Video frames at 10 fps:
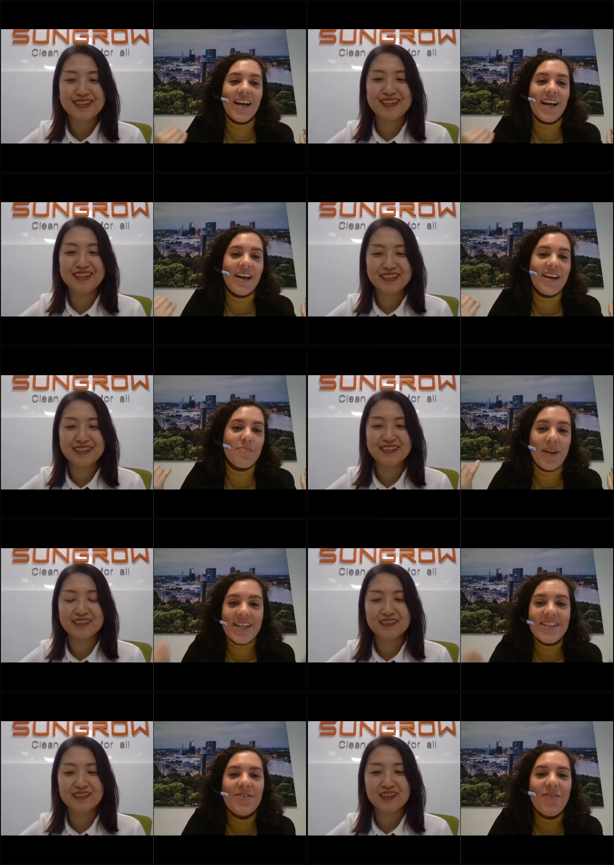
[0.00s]
Speaker 1: uh,
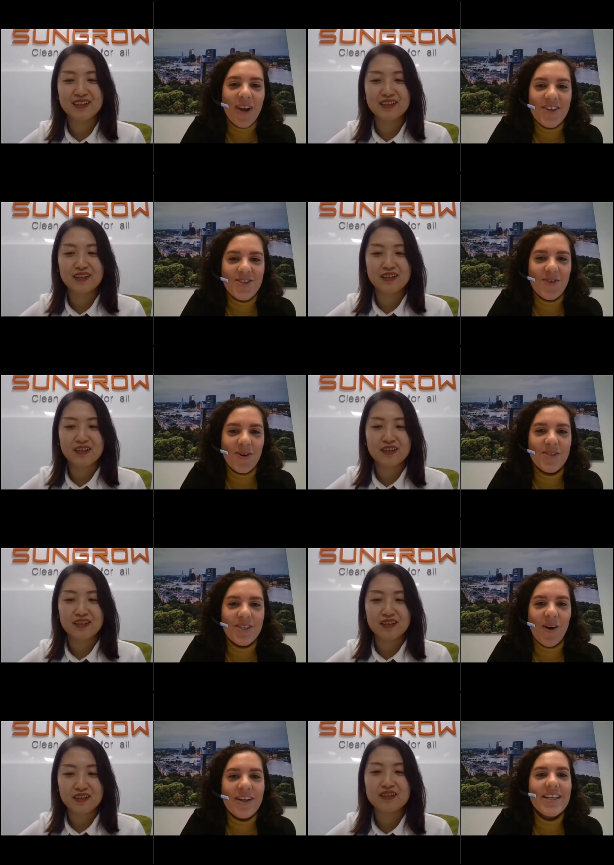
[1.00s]
plenty of questions from
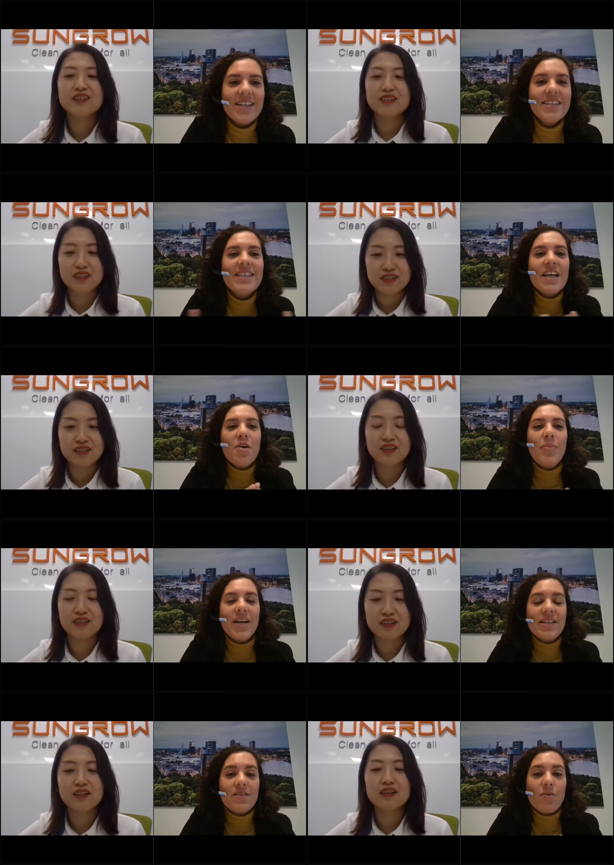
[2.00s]
the audience,
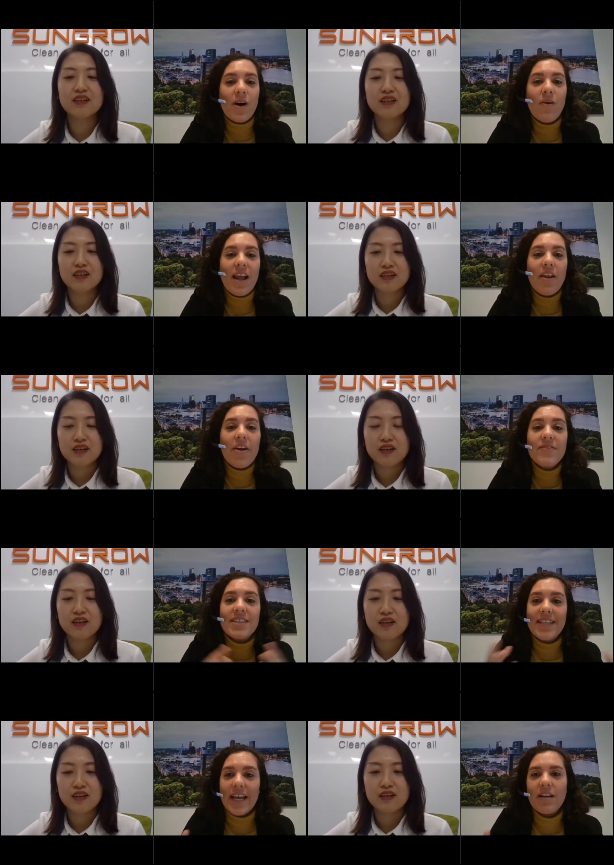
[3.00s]
but well, a lot of the
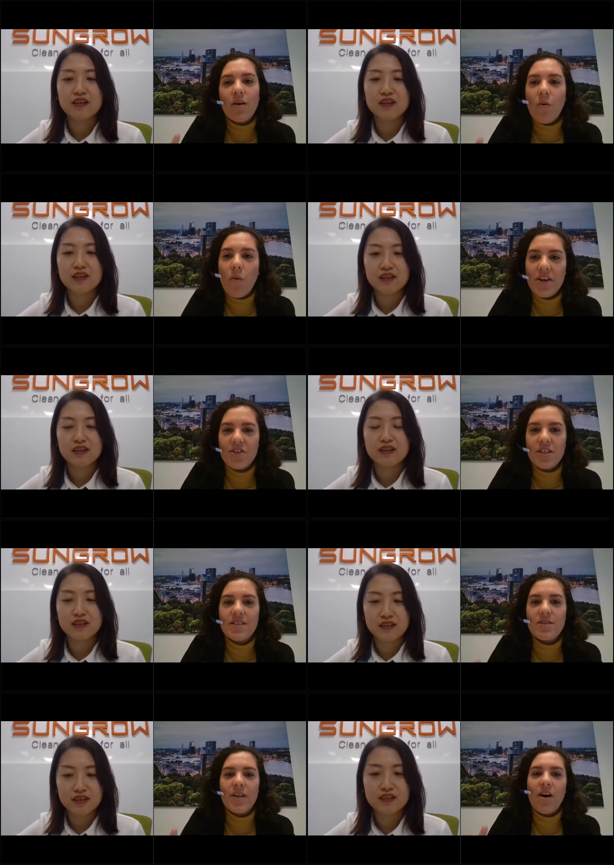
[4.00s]
technical
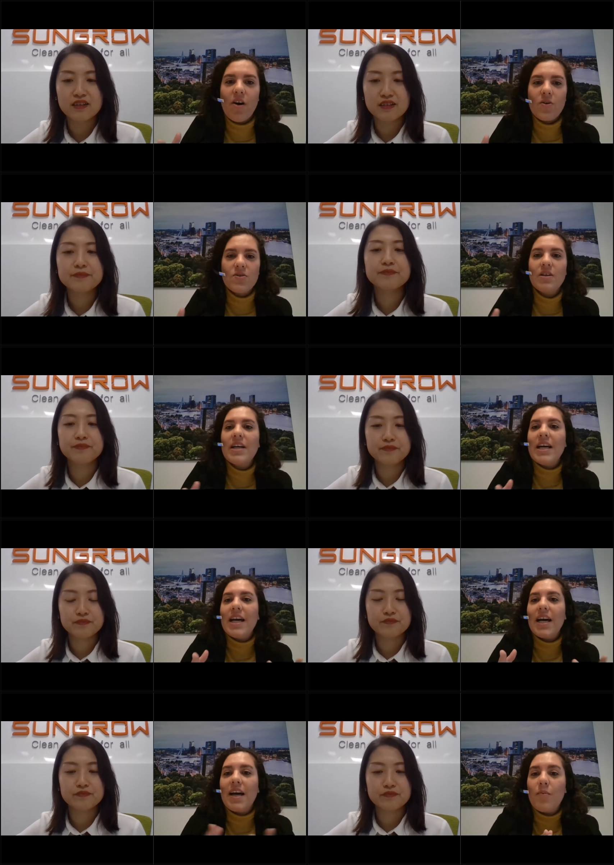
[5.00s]
questions we also
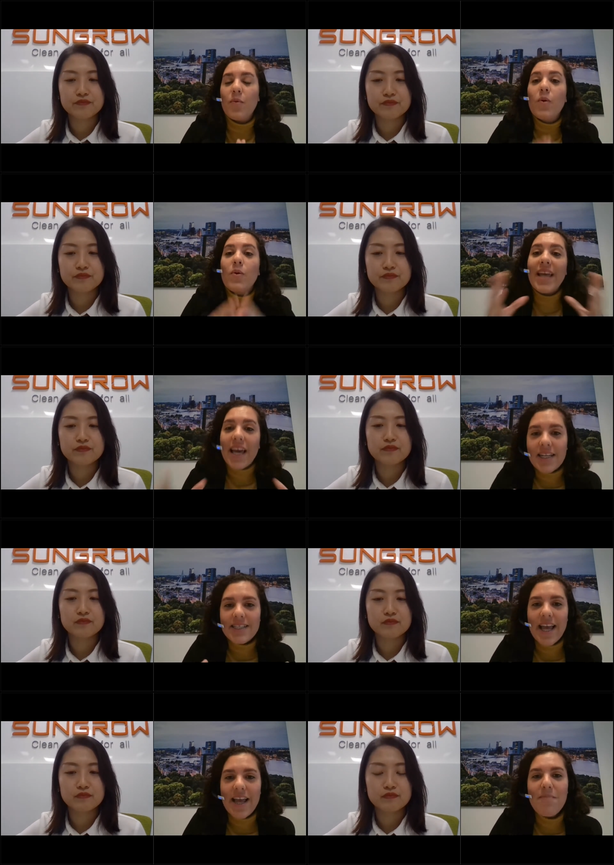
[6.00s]
uh, we will gather
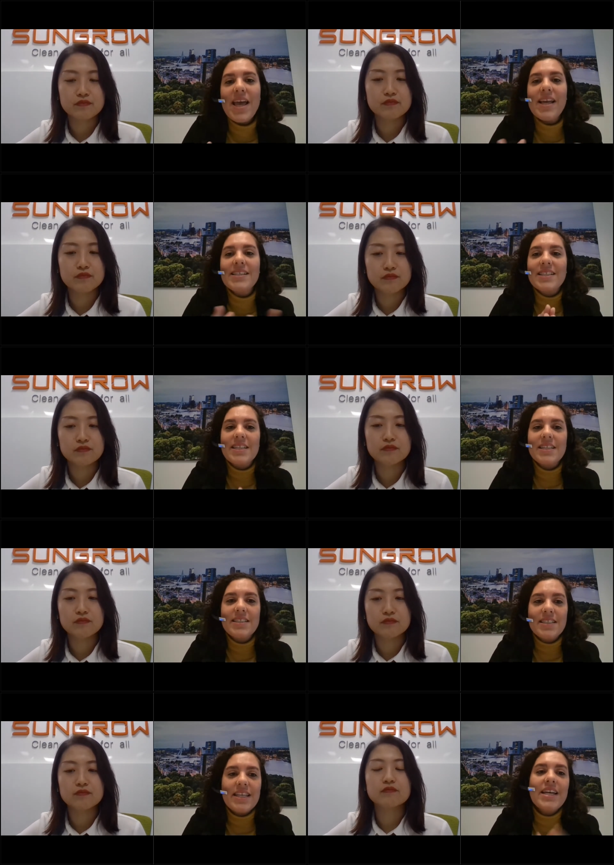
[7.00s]
them, and
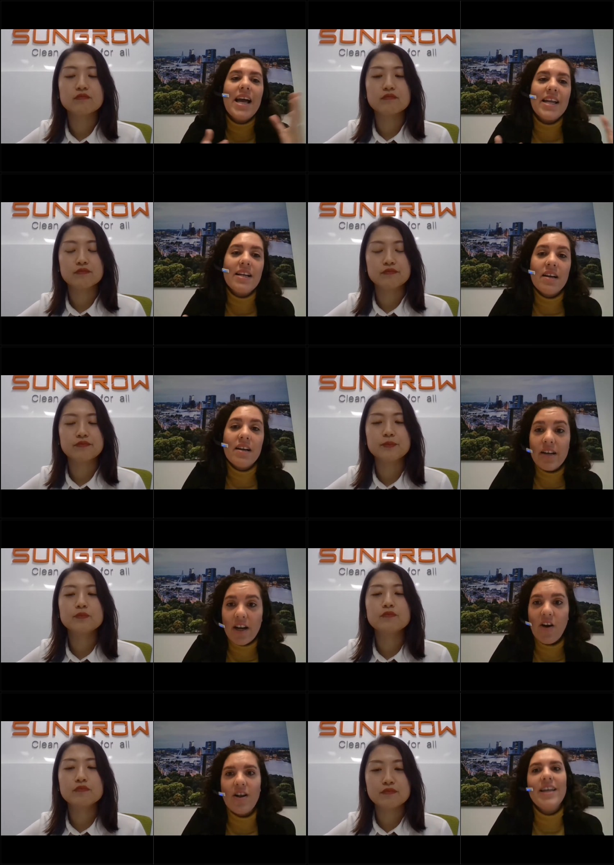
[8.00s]
Tia and her
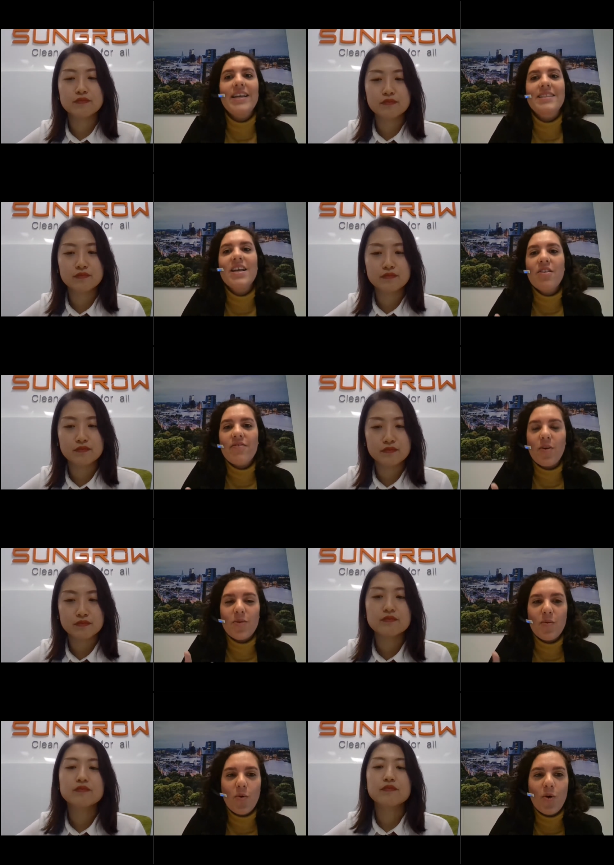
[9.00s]
colleagues from
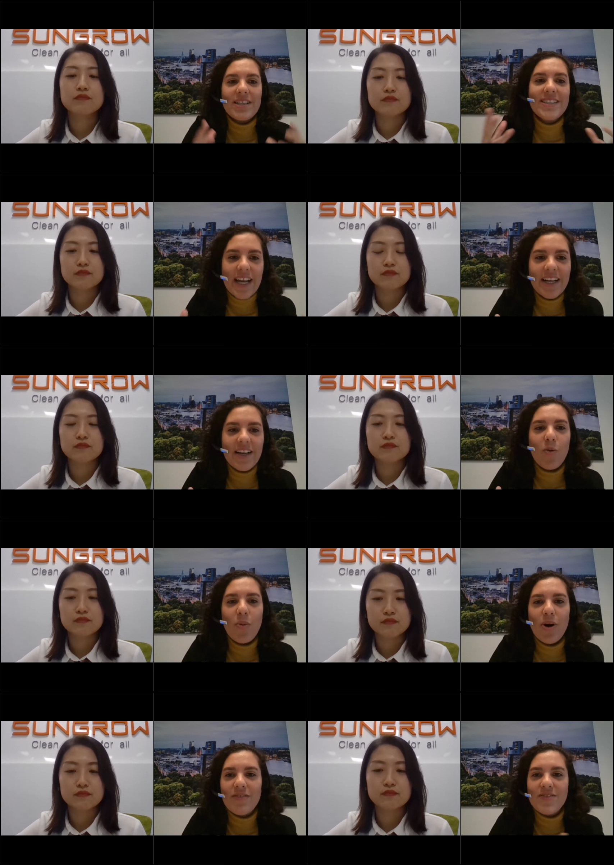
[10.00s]
the more technical
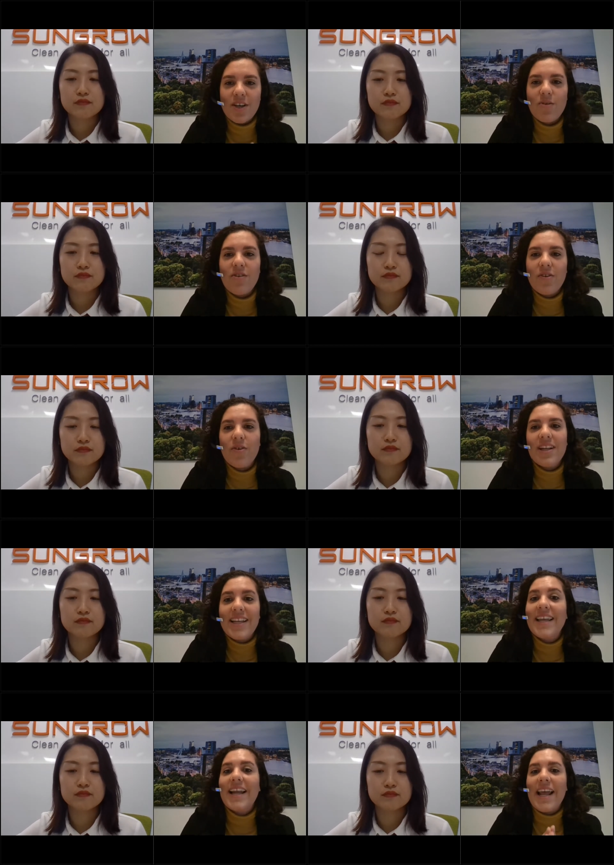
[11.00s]
part of Sungrow Floating
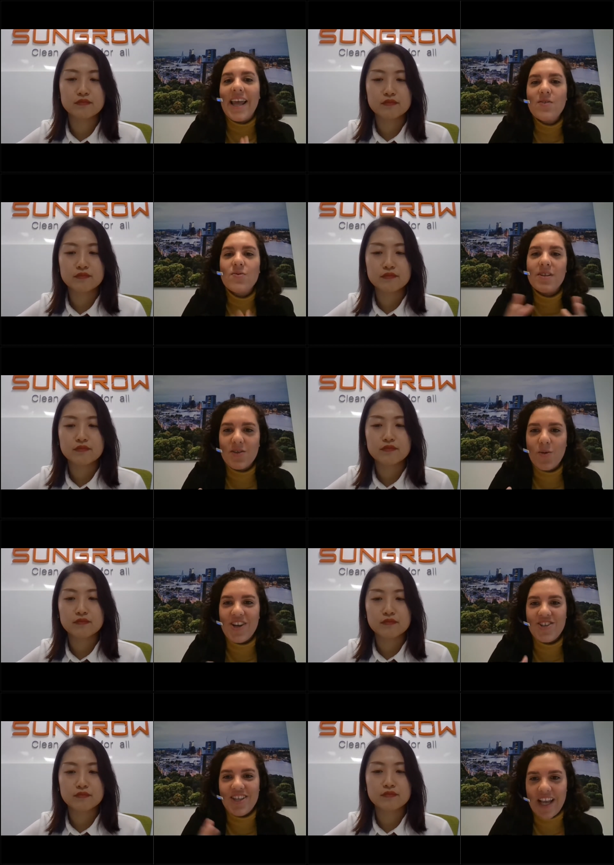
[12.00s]
they can answer these
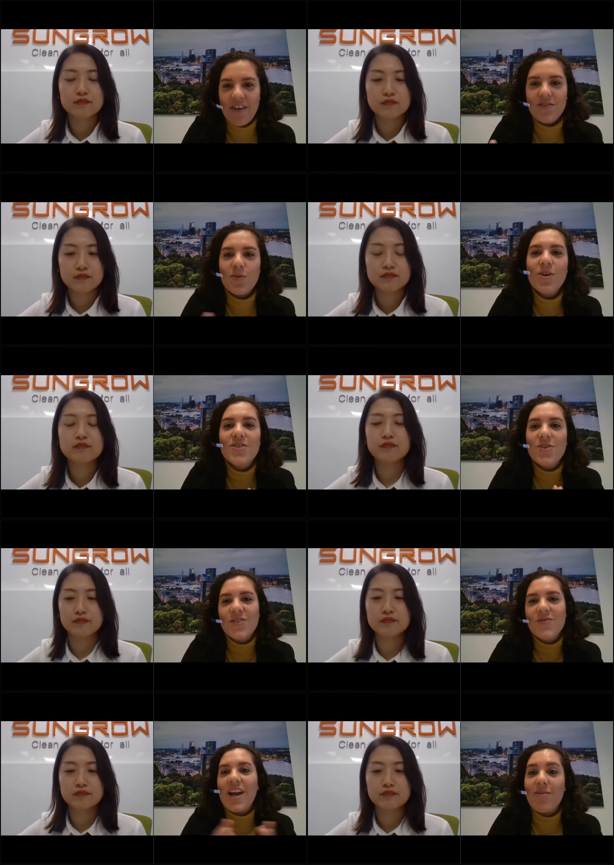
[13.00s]
questions afterwards. So
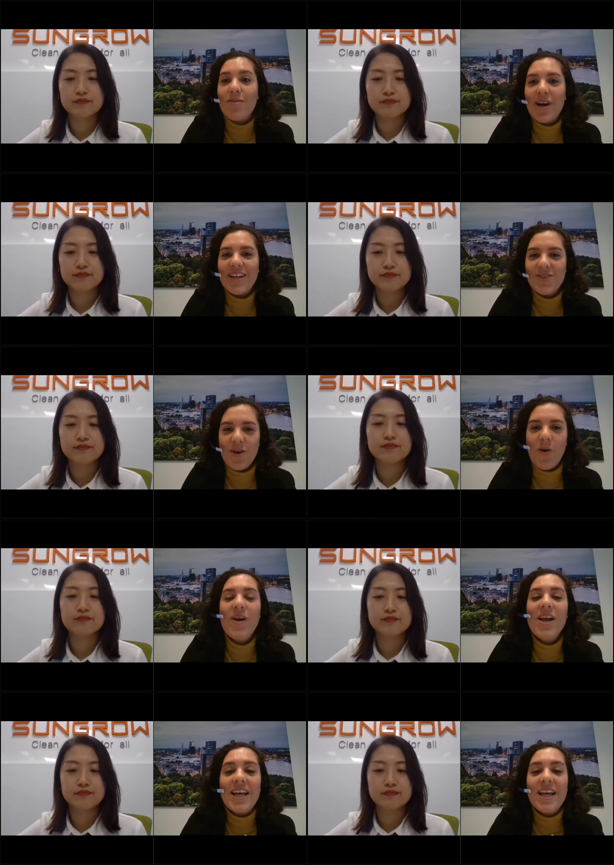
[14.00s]
just for everybody to know,